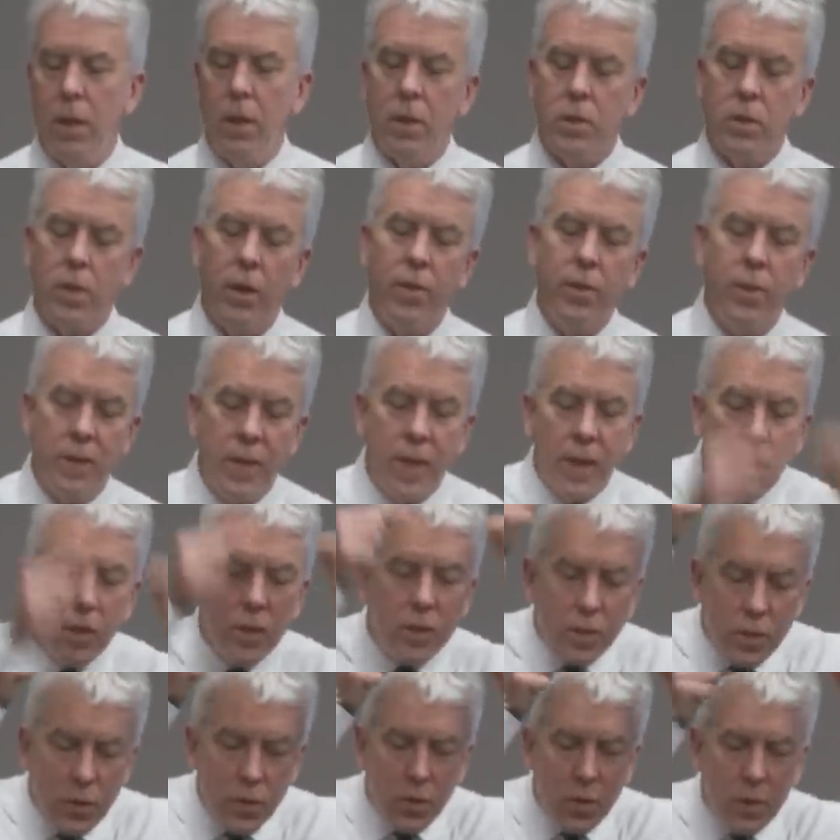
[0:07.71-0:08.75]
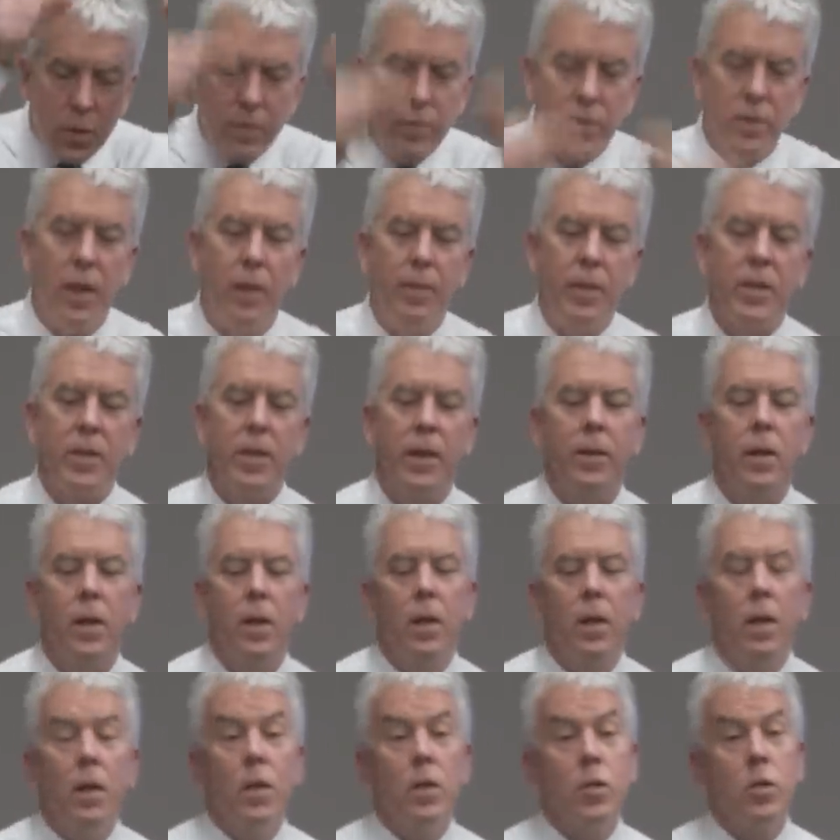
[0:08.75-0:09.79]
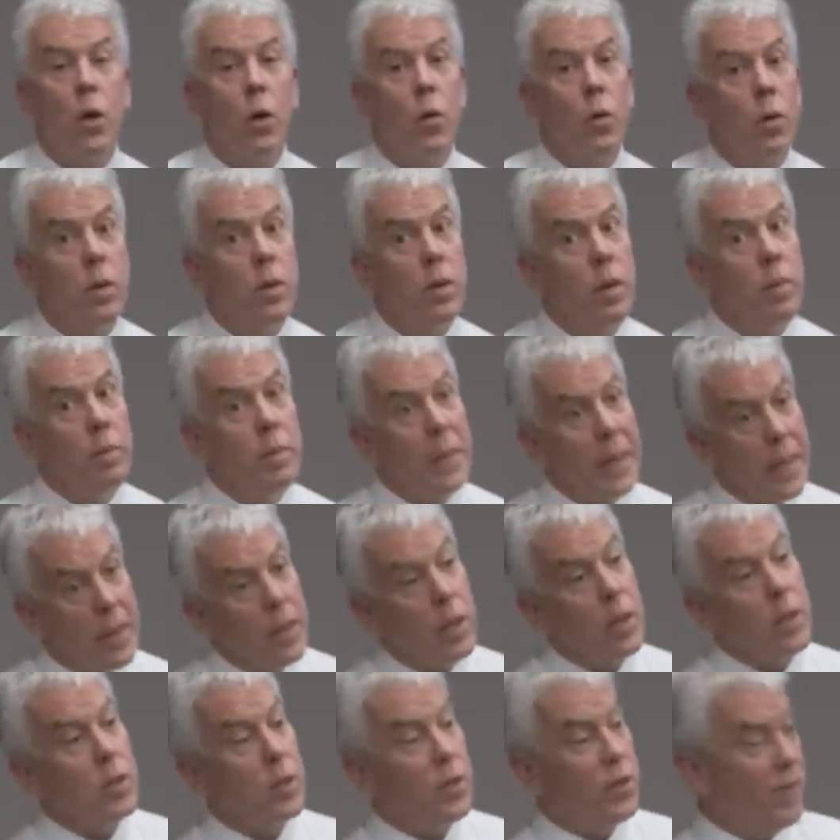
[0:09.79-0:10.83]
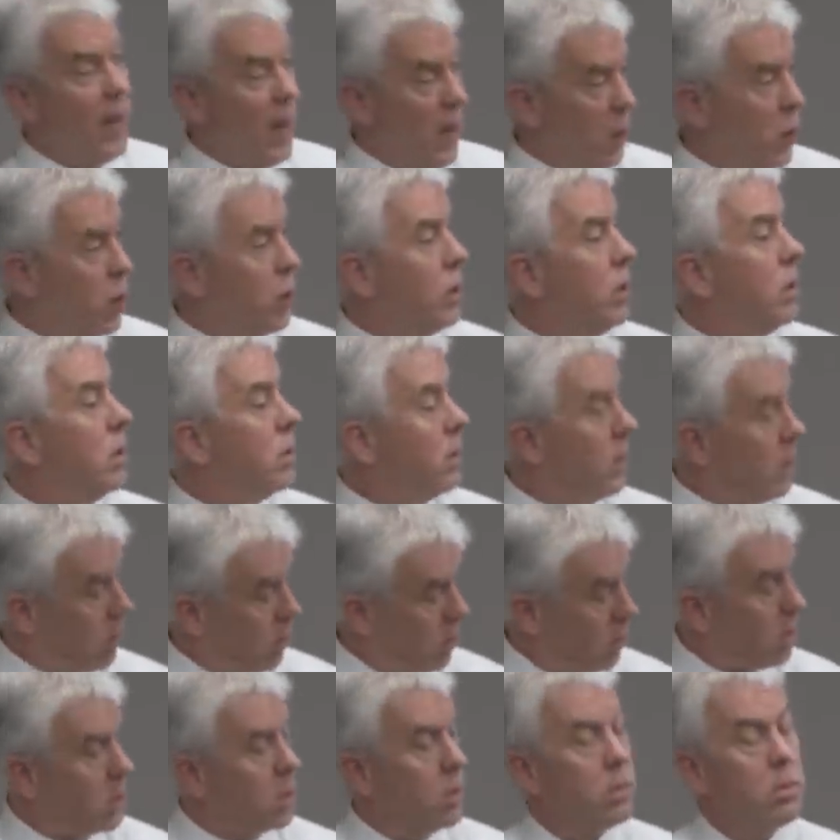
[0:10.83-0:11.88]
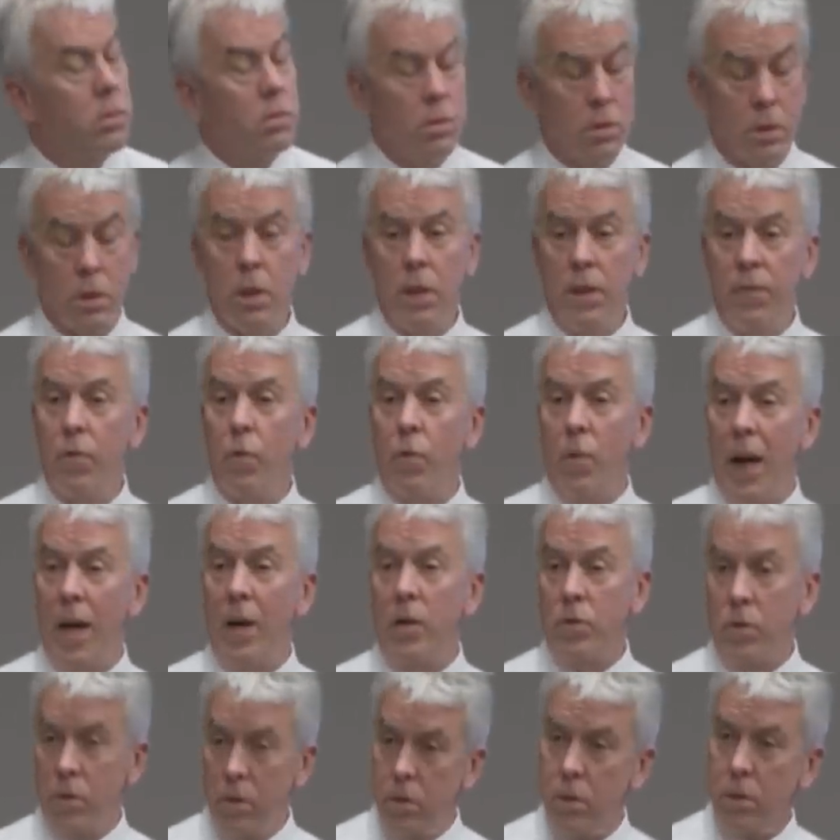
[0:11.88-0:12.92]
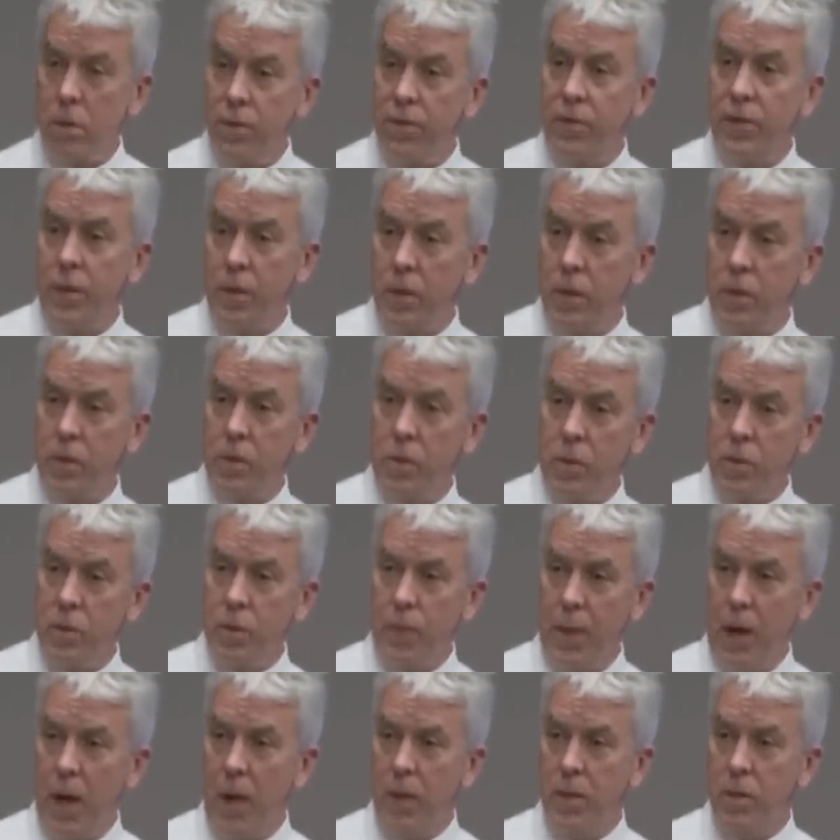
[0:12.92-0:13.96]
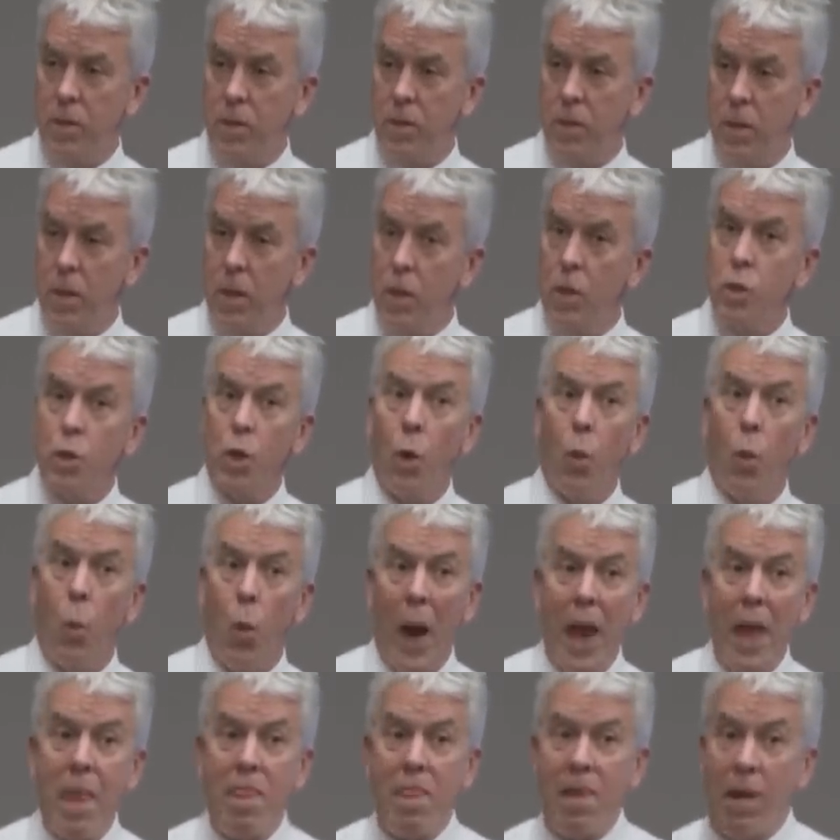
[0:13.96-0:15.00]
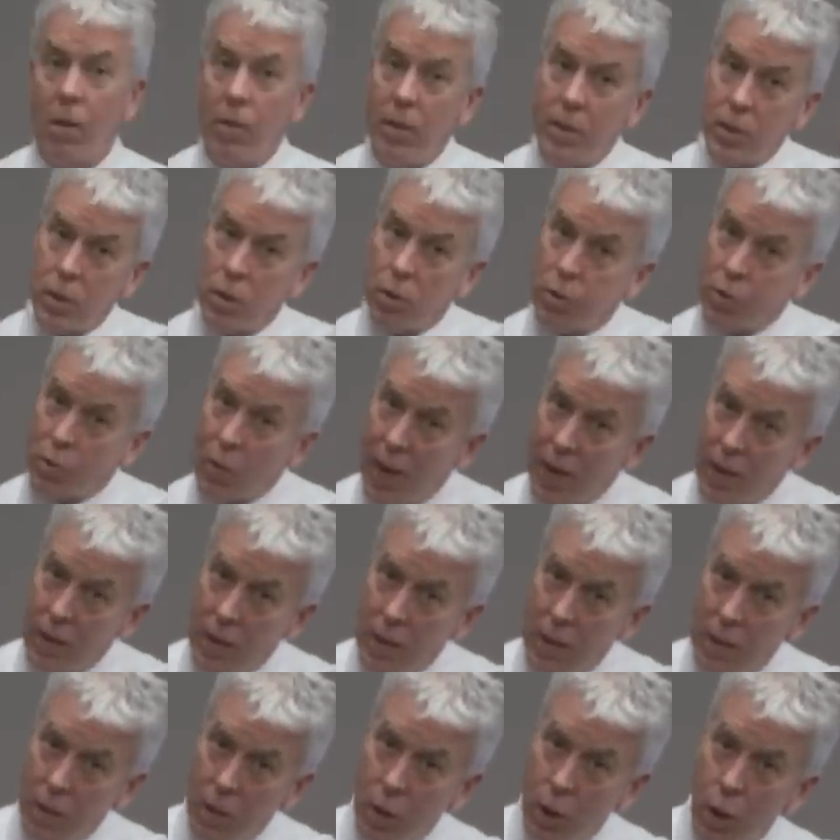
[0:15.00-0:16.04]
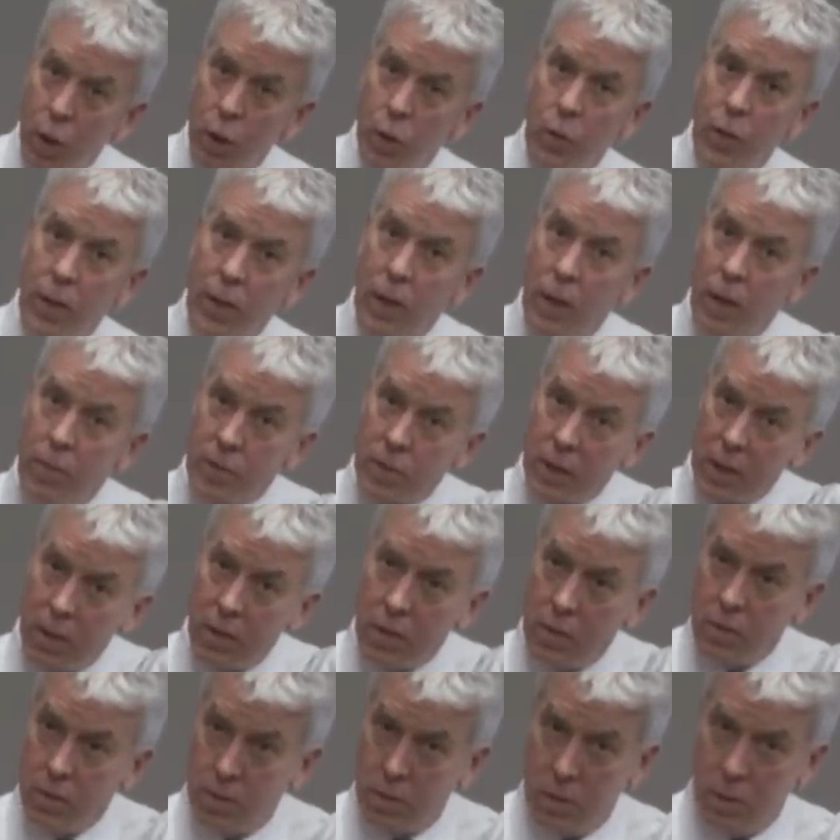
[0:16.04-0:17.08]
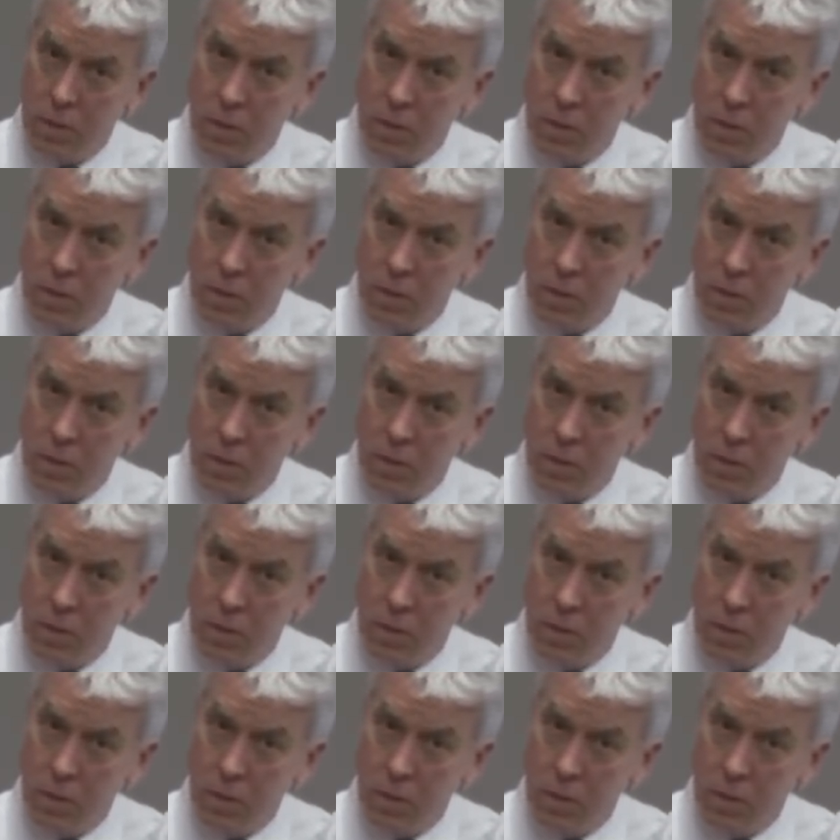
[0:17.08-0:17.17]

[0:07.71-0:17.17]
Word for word: Sorry, there's actually two of them side by side. So the amygdala's function is to, to give arousal. It's the fear response. So when there is a threatening cue, it comes in.